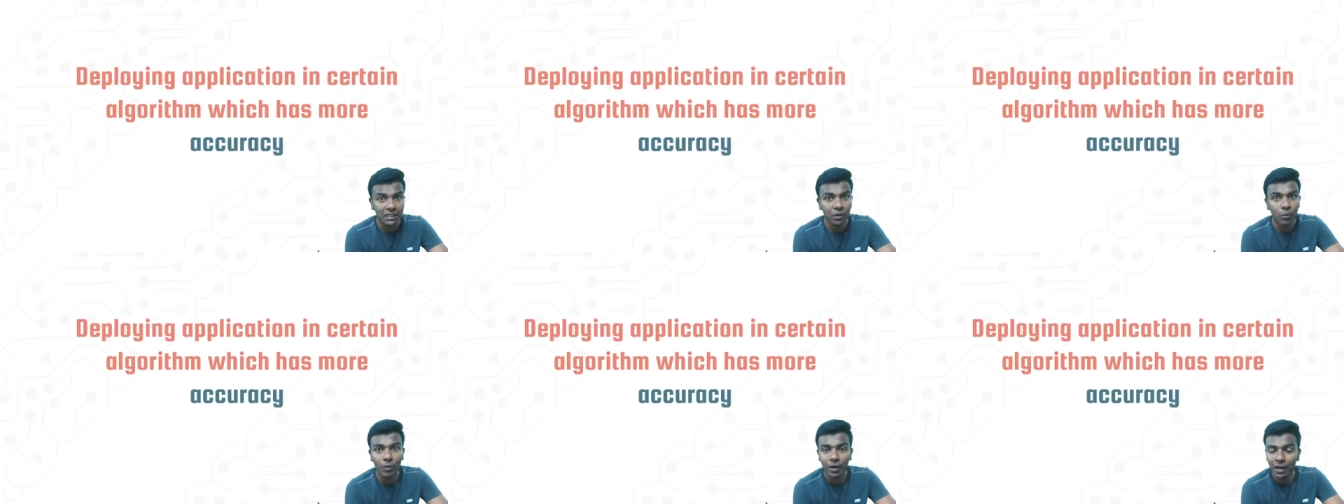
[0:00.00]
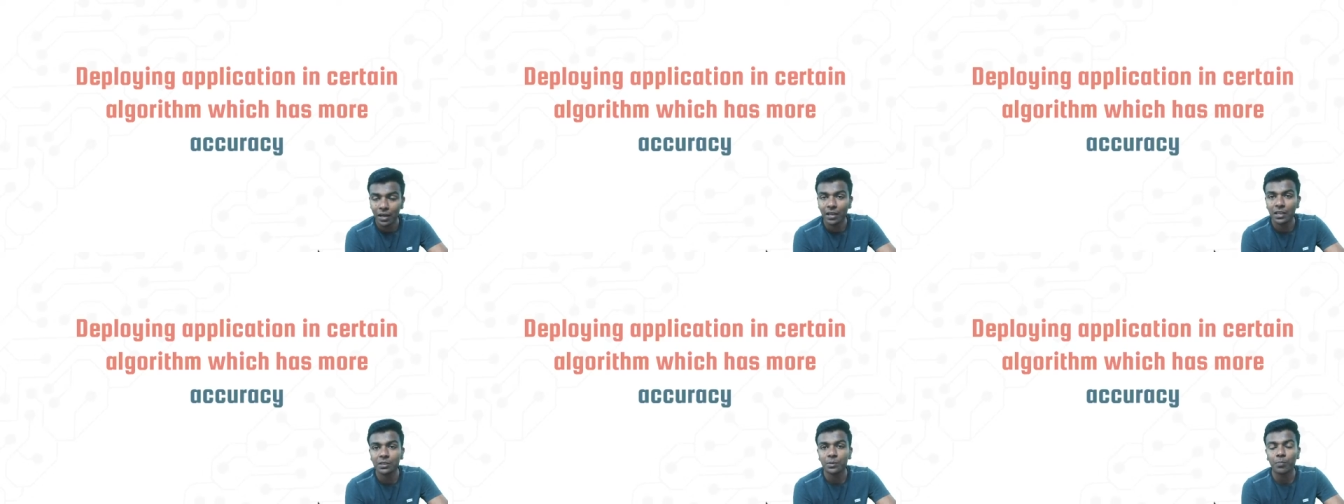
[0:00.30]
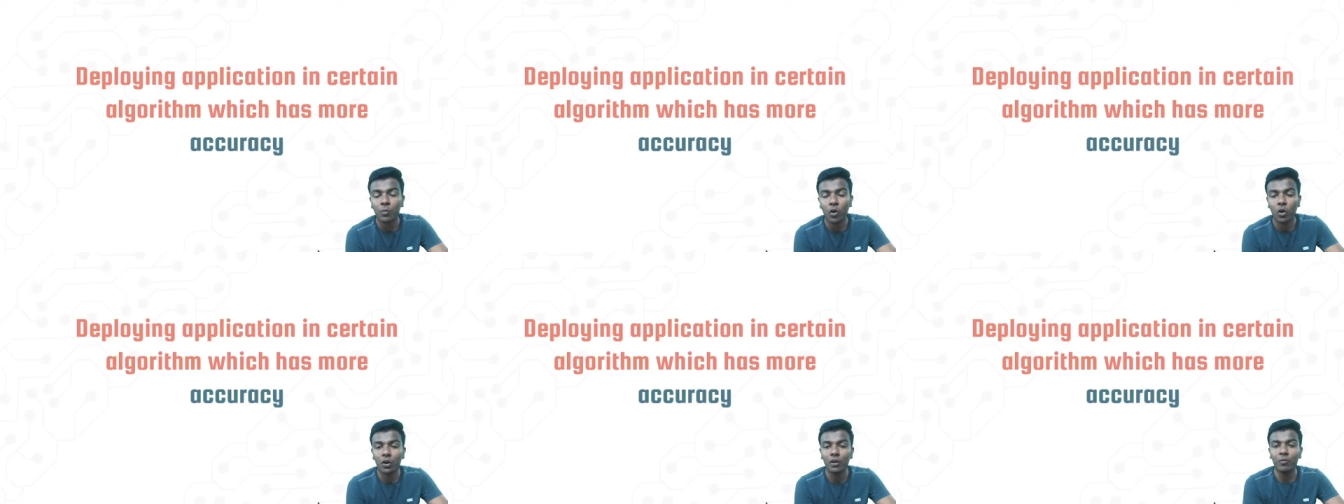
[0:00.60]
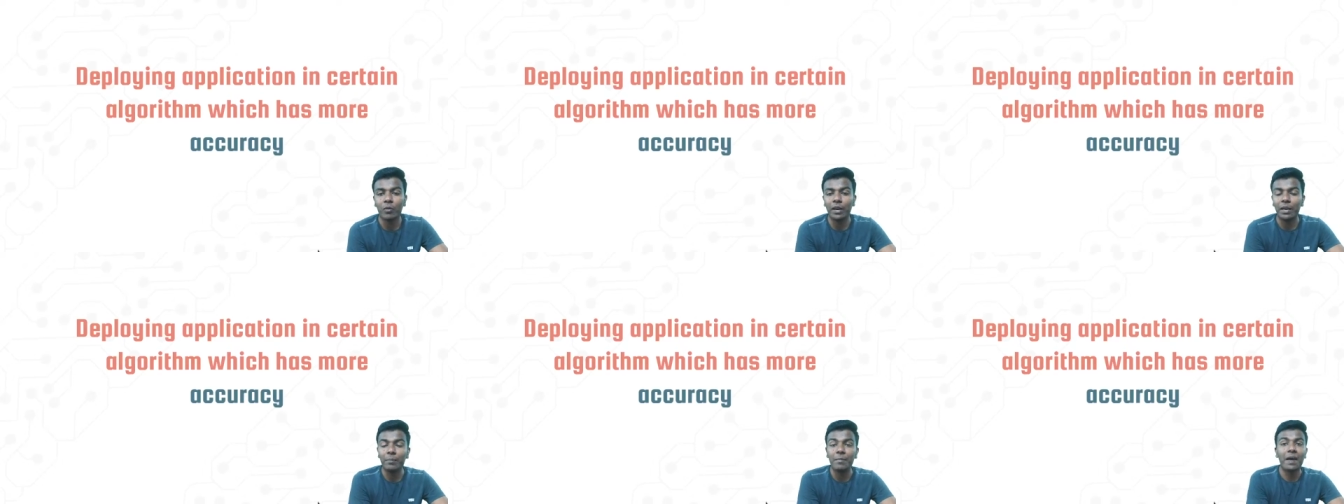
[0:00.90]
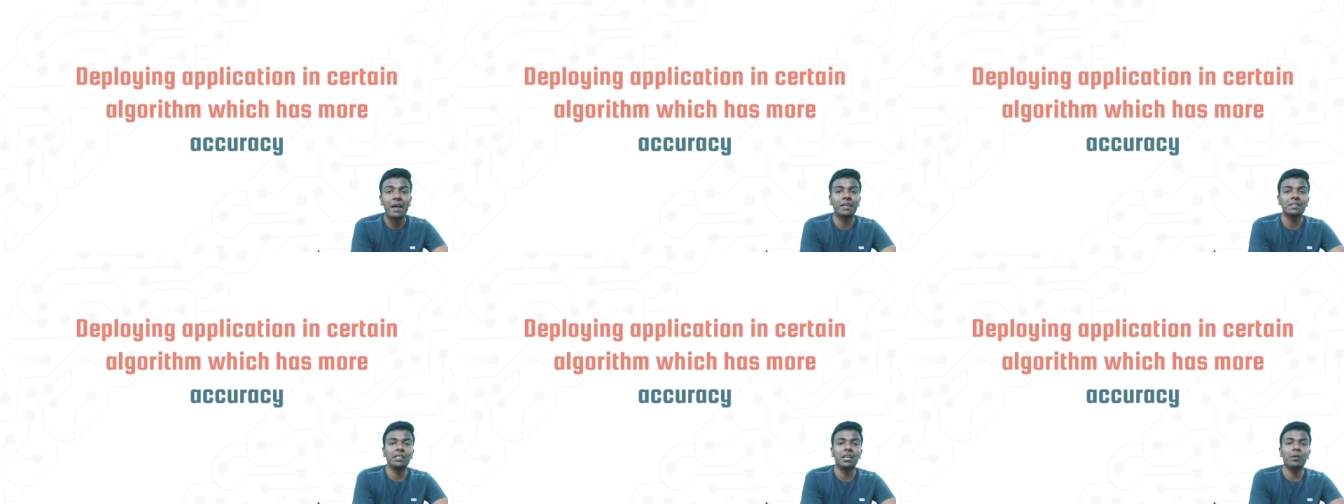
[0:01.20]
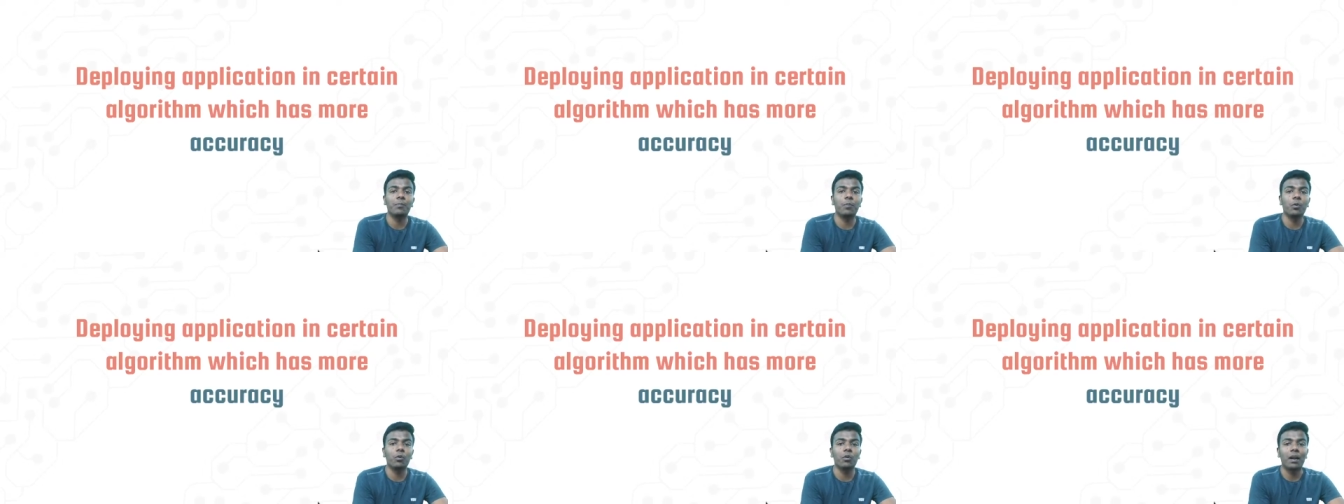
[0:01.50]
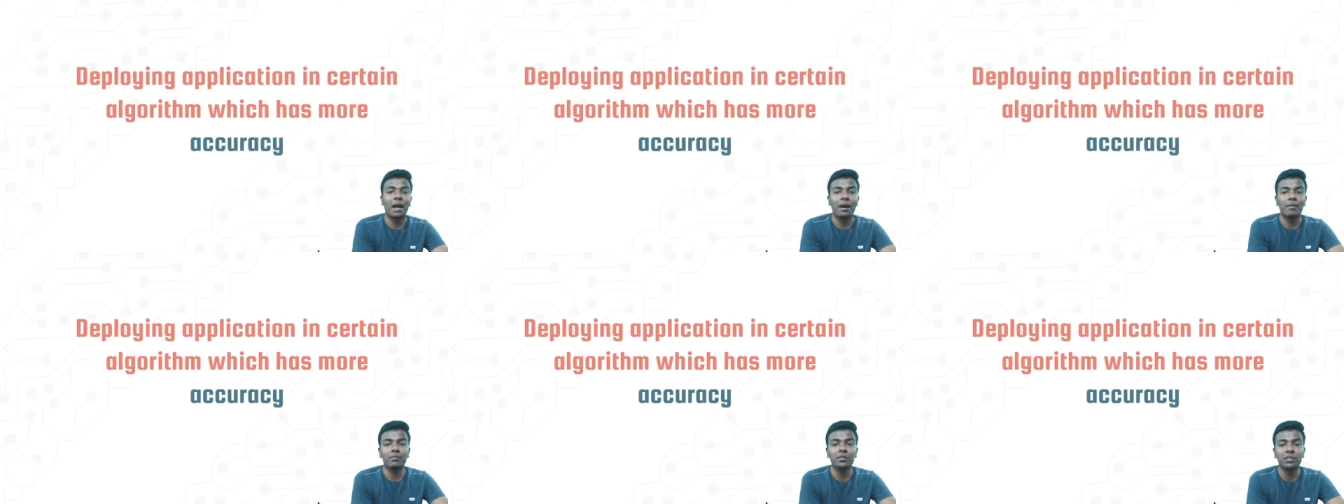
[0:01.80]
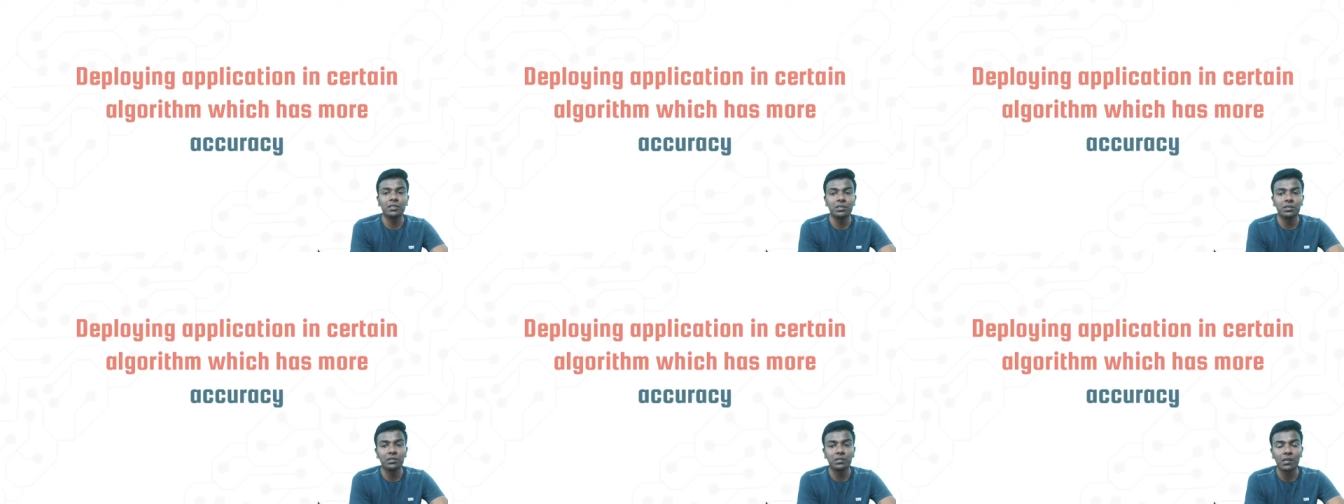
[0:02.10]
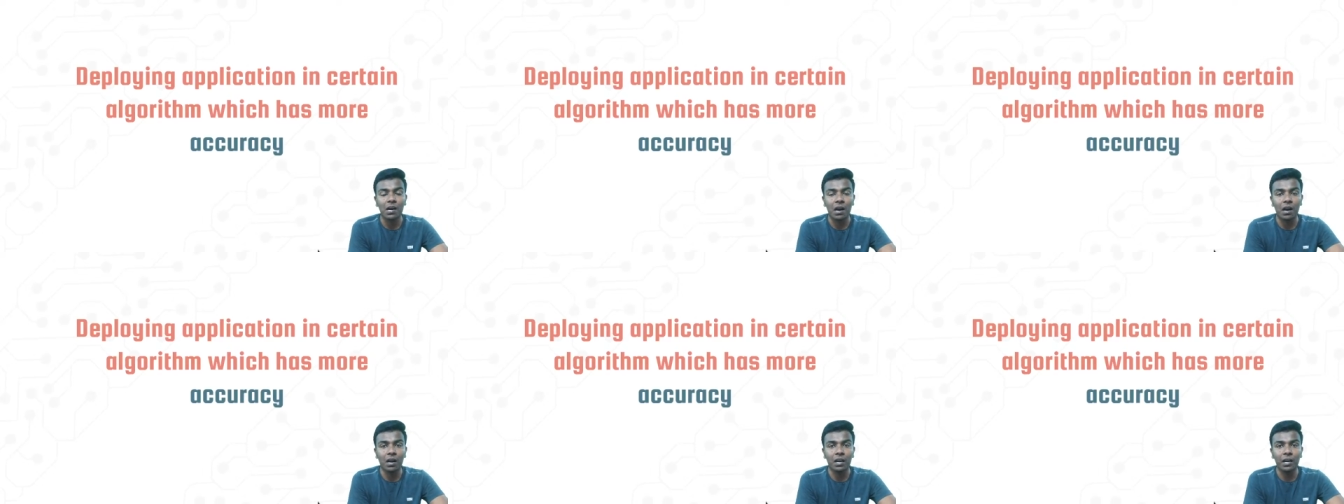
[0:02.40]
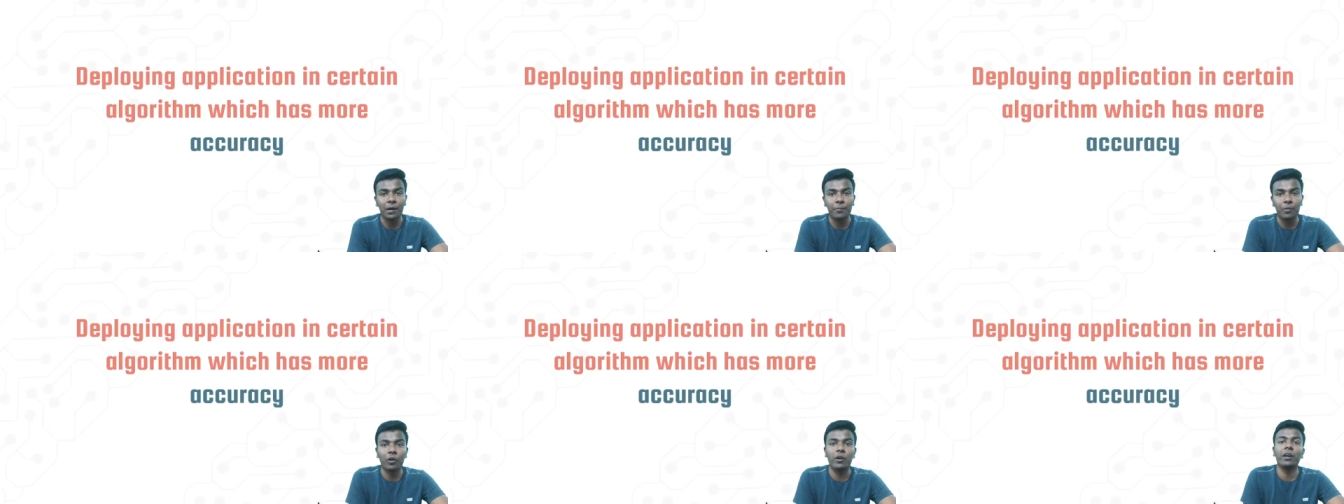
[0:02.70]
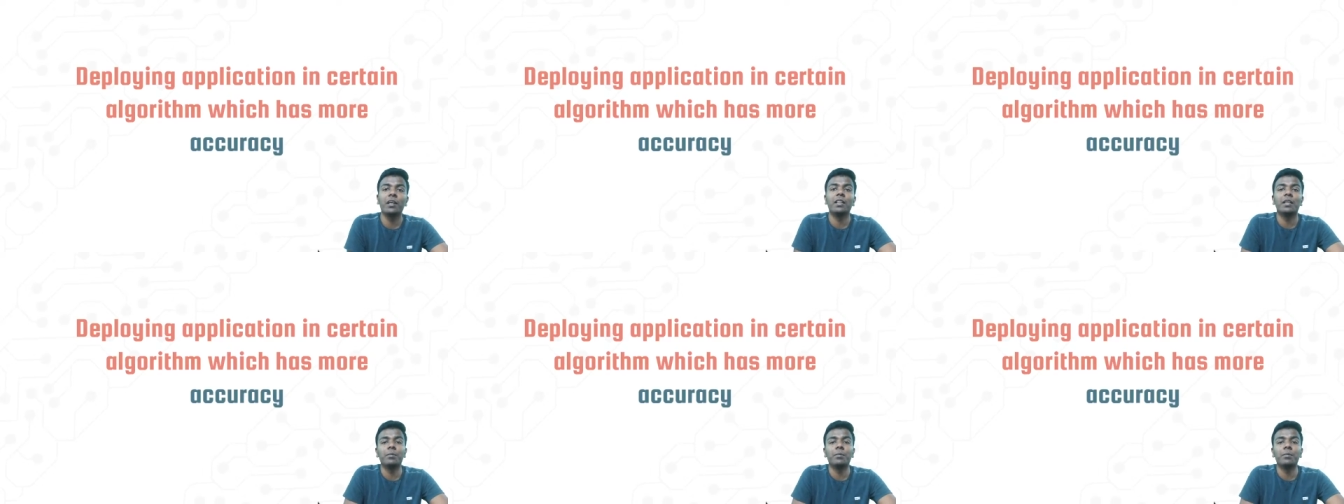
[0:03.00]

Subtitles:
a very small, very basic program which is deployed in the